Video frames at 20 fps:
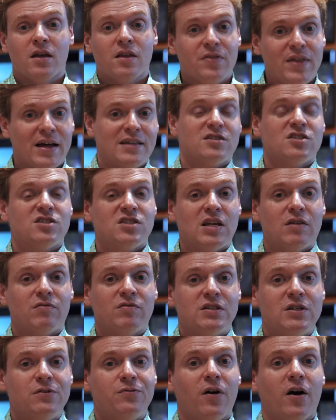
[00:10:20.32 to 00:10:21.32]
That's a
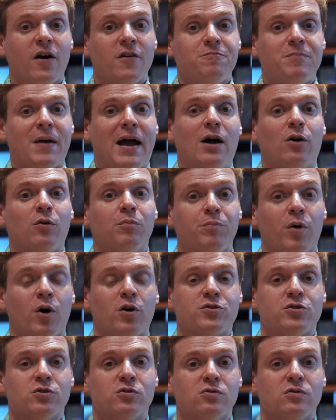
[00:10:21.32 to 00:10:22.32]
£75
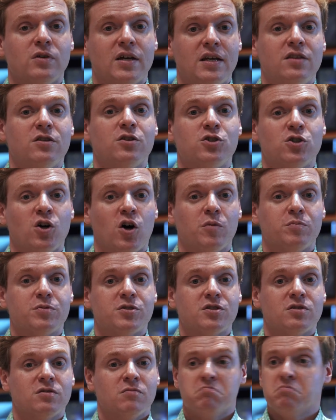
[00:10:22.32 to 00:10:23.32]
bottle in the
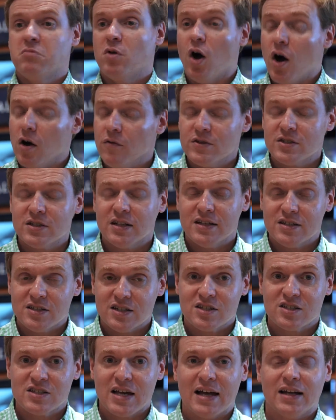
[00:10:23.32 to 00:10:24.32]
shops. Obviously, it's
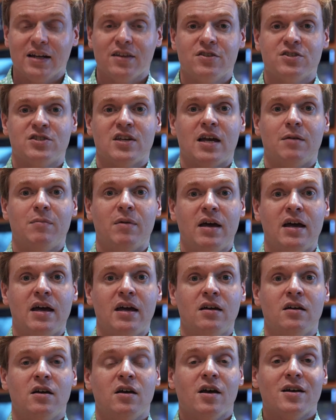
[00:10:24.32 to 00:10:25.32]
exactly the same
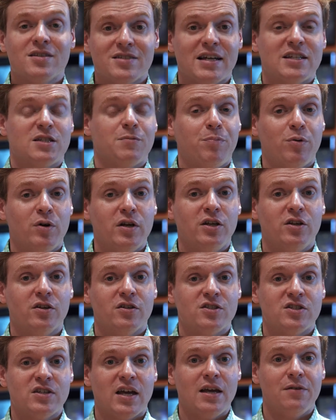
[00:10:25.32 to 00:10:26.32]
here. So that's a pretty
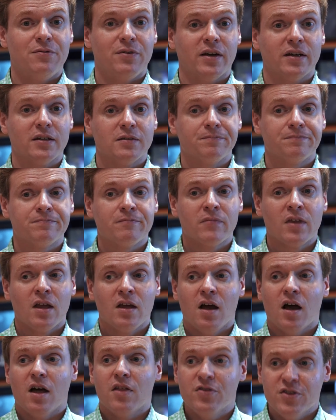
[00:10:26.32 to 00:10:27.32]
good saving.
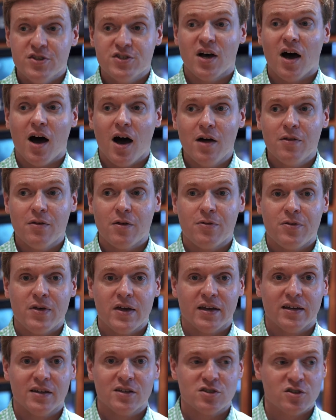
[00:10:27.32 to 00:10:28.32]
There's other
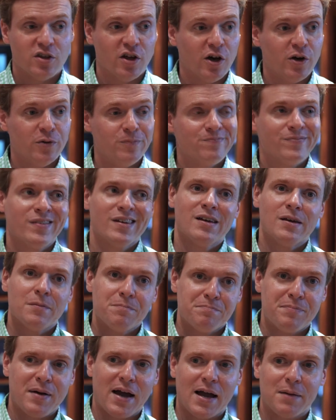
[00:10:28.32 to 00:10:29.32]
things, though,
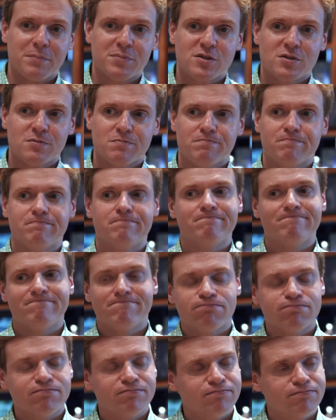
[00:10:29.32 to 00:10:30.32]
perhaps
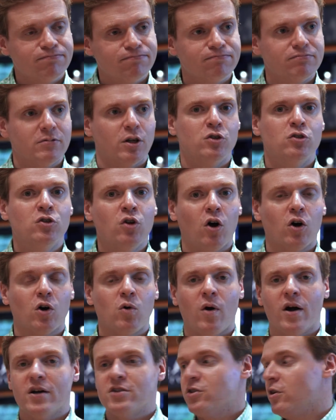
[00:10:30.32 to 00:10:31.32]
not
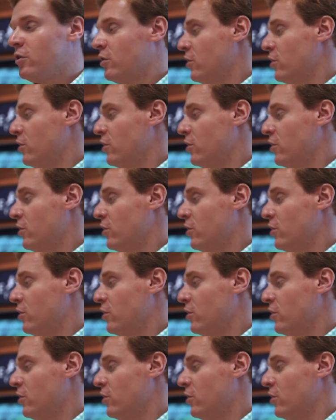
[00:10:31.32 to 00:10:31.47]
quite so